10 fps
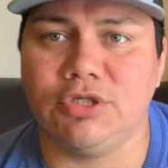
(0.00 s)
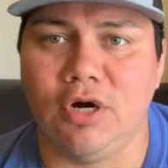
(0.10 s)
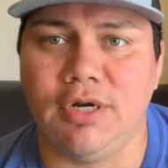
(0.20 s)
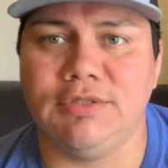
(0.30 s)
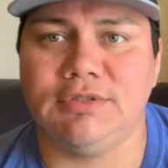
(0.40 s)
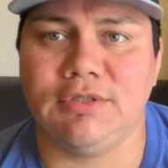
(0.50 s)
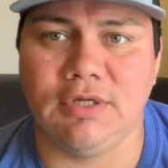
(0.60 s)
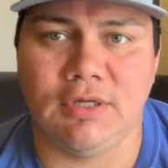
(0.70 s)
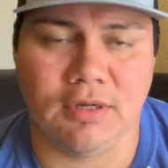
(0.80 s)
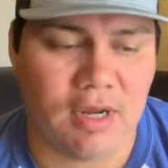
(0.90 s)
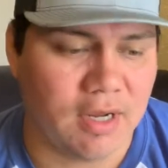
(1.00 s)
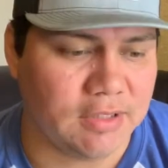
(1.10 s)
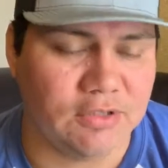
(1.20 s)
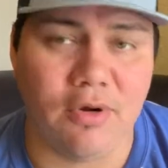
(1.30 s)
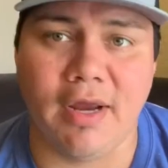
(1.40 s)
Gardens. I got
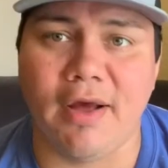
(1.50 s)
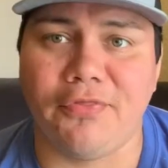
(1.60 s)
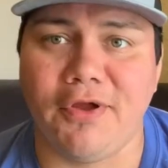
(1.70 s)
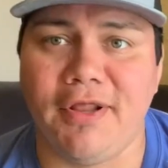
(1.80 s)
to go hang out there.